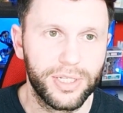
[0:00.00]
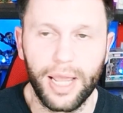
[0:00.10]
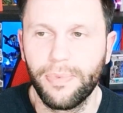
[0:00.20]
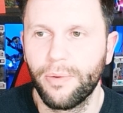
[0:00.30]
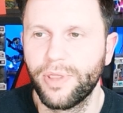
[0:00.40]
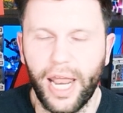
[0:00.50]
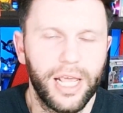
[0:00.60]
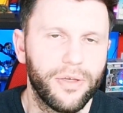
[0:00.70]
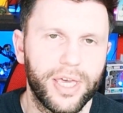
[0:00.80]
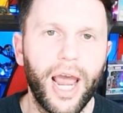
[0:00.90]
Same thing with
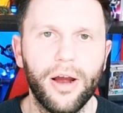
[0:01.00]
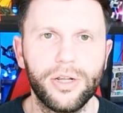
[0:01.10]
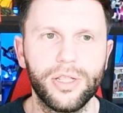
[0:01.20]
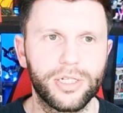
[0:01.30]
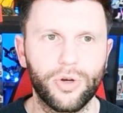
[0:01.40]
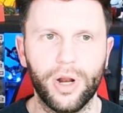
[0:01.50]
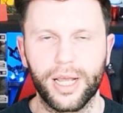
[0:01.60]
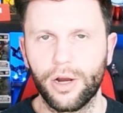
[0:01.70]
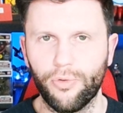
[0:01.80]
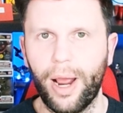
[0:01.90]
any other character that's got
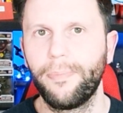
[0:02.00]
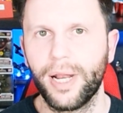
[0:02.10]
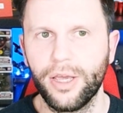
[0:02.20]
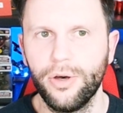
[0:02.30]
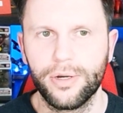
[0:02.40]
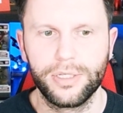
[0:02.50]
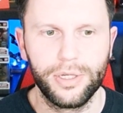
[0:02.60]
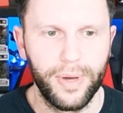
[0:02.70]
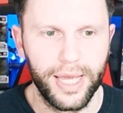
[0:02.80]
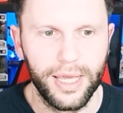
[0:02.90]
like a grappling hook
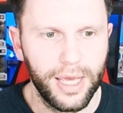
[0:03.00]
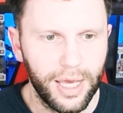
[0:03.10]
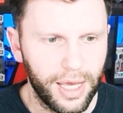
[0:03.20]
to it.